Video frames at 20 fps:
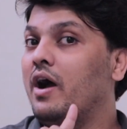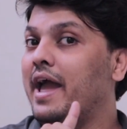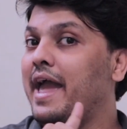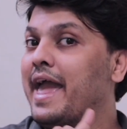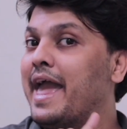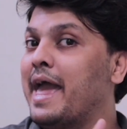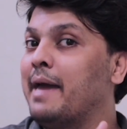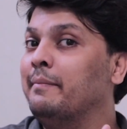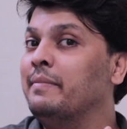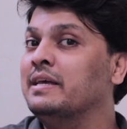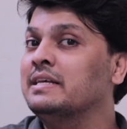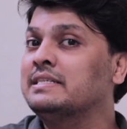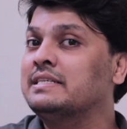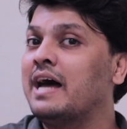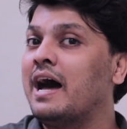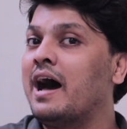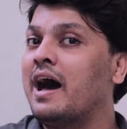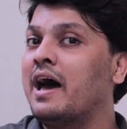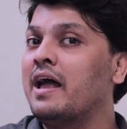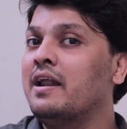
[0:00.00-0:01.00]
Am is
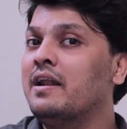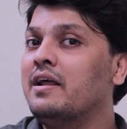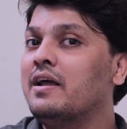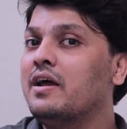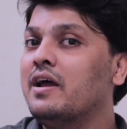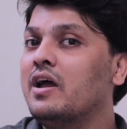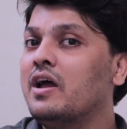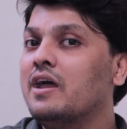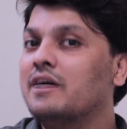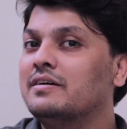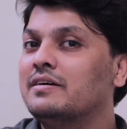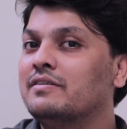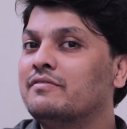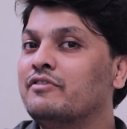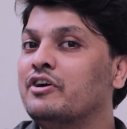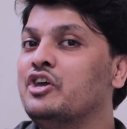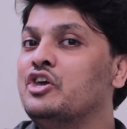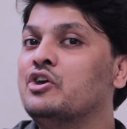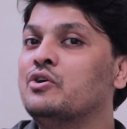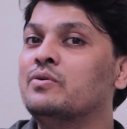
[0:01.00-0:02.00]
are
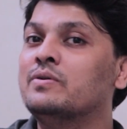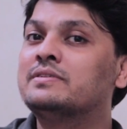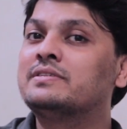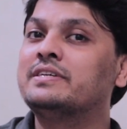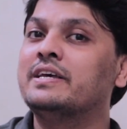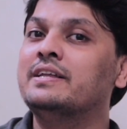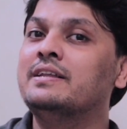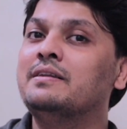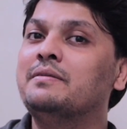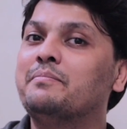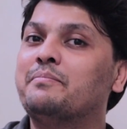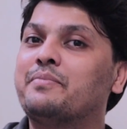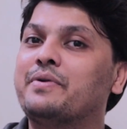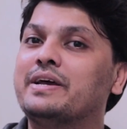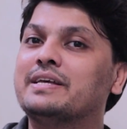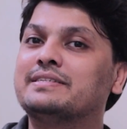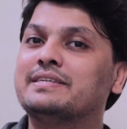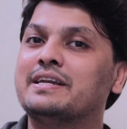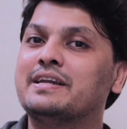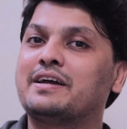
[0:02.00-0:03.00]
were used in
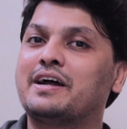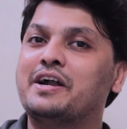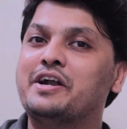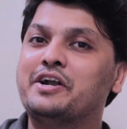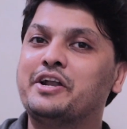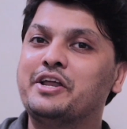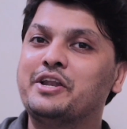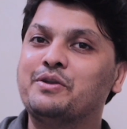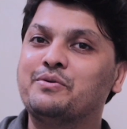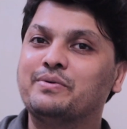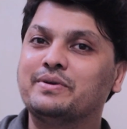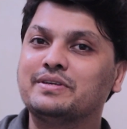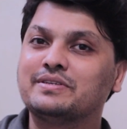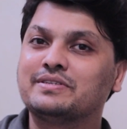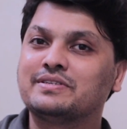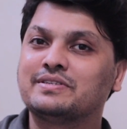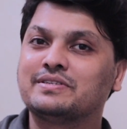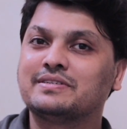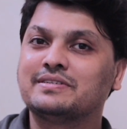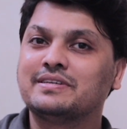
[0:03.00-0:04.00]
present
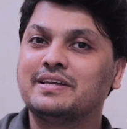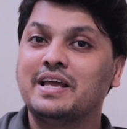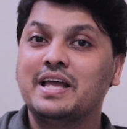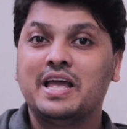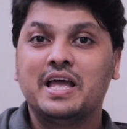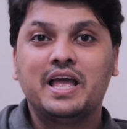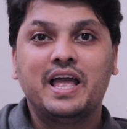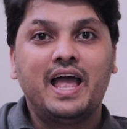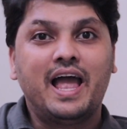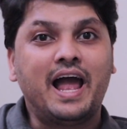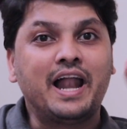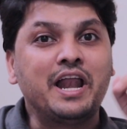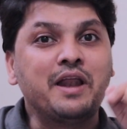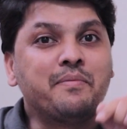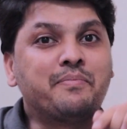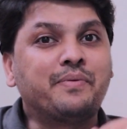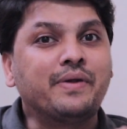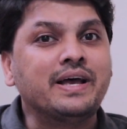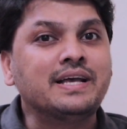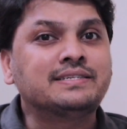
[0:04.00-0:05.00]
continuous. And
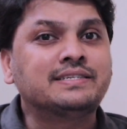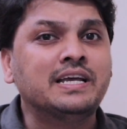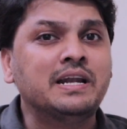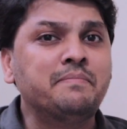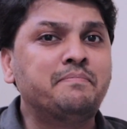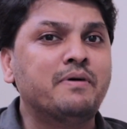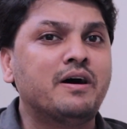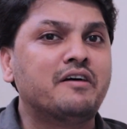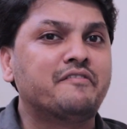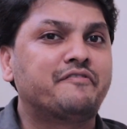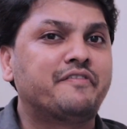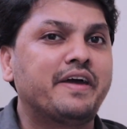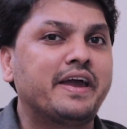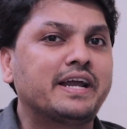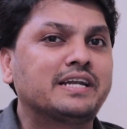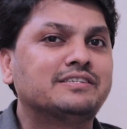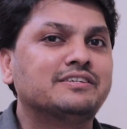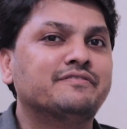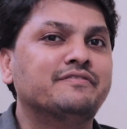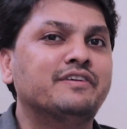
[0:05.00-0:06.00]
in present
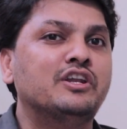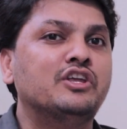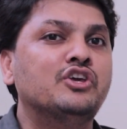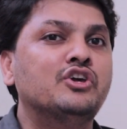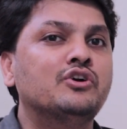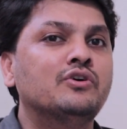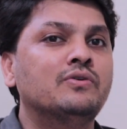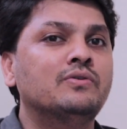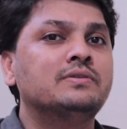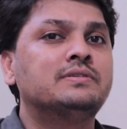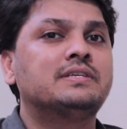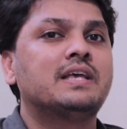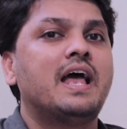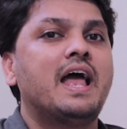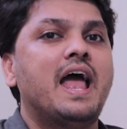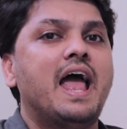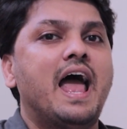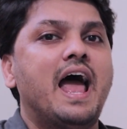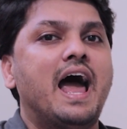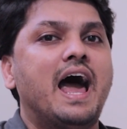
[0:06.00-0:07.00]
perfect, we will use
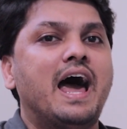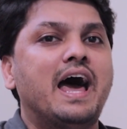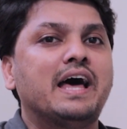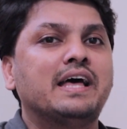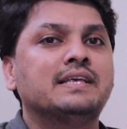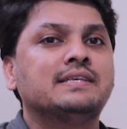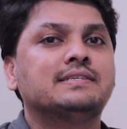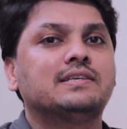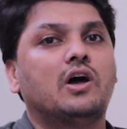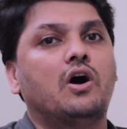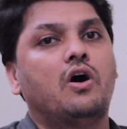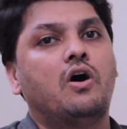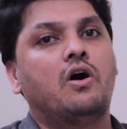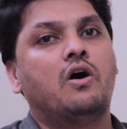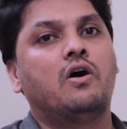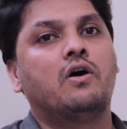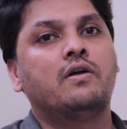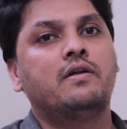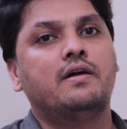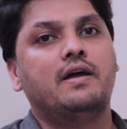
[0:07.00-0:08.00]
has
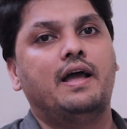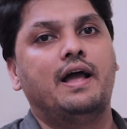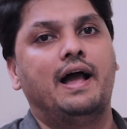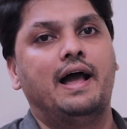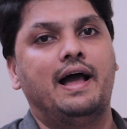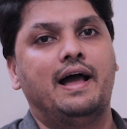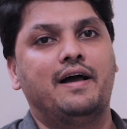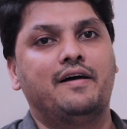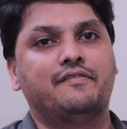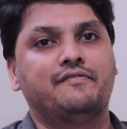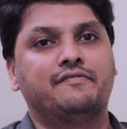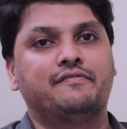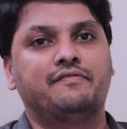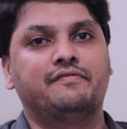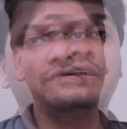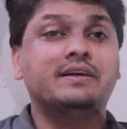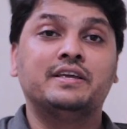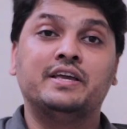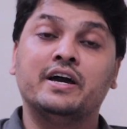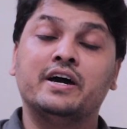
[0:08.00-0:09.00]
or have.
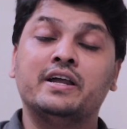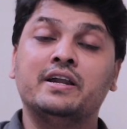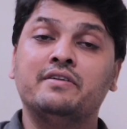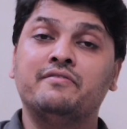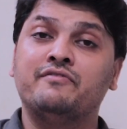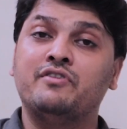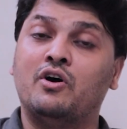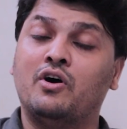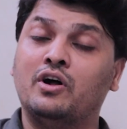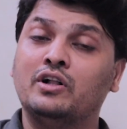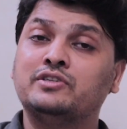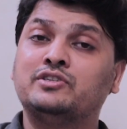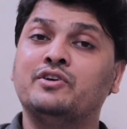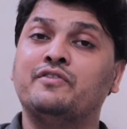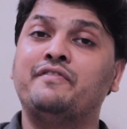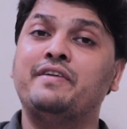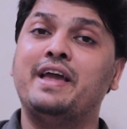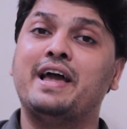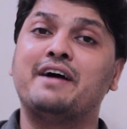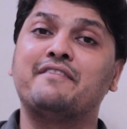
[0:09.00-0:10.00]
Here
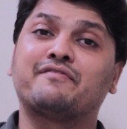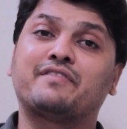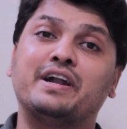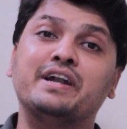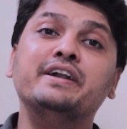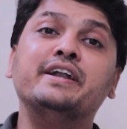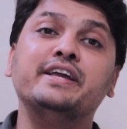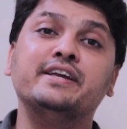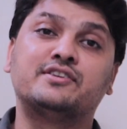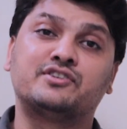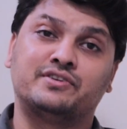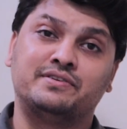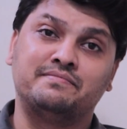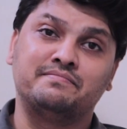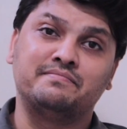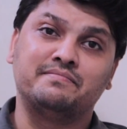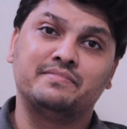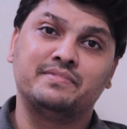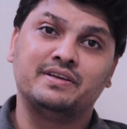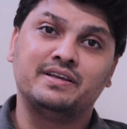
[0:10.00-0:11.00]
also we have condition.
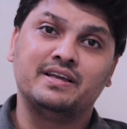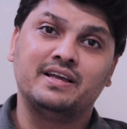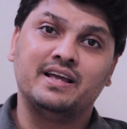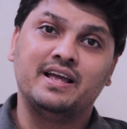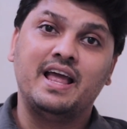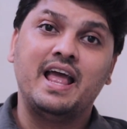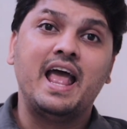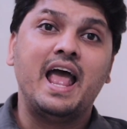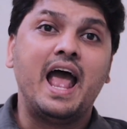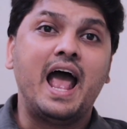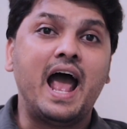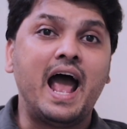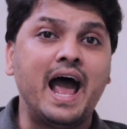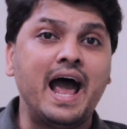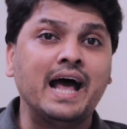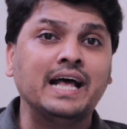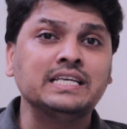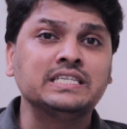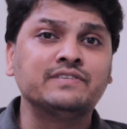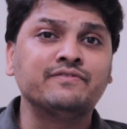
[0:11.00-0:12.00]

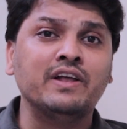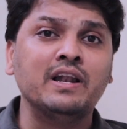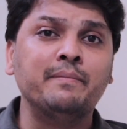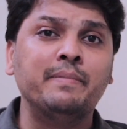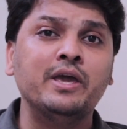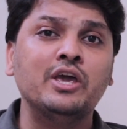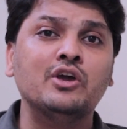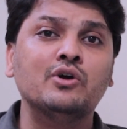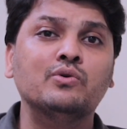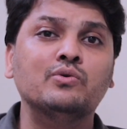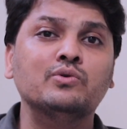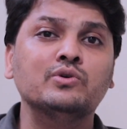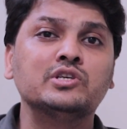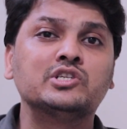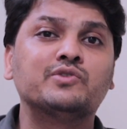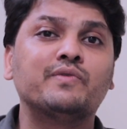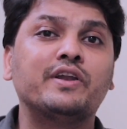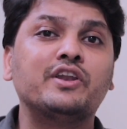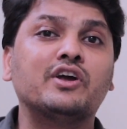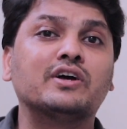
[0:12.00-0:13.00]
Has will be
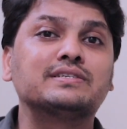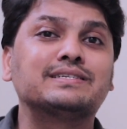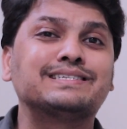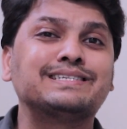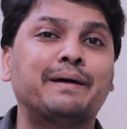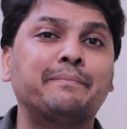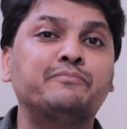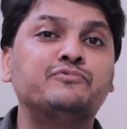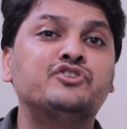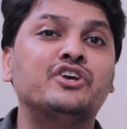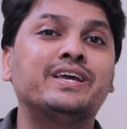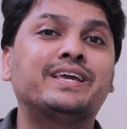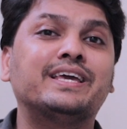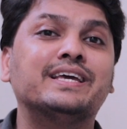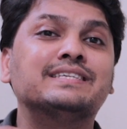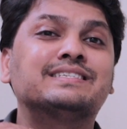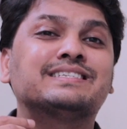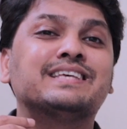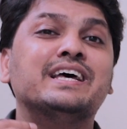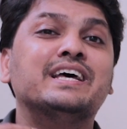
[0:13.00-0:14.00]
used when your subject
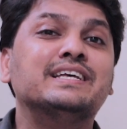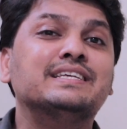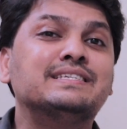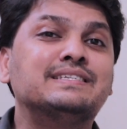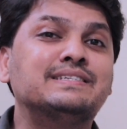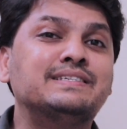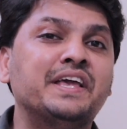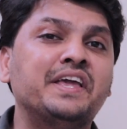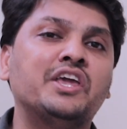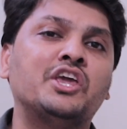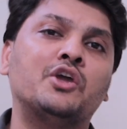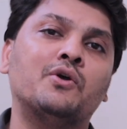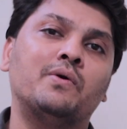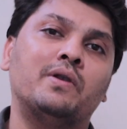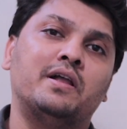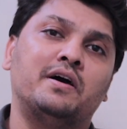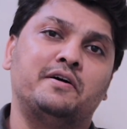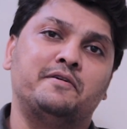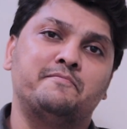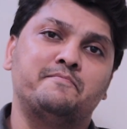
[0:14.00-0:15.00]
is
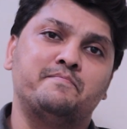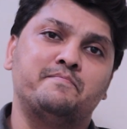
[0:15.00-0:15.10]
singular.